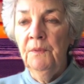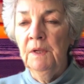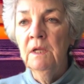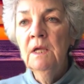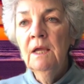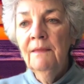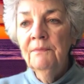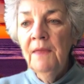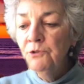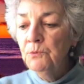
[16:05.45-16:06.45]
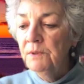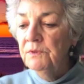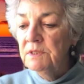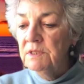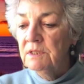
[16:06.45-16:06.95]
thing. And that's what
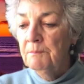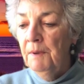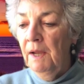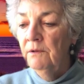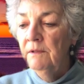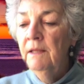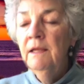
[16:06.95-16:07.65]
this is about.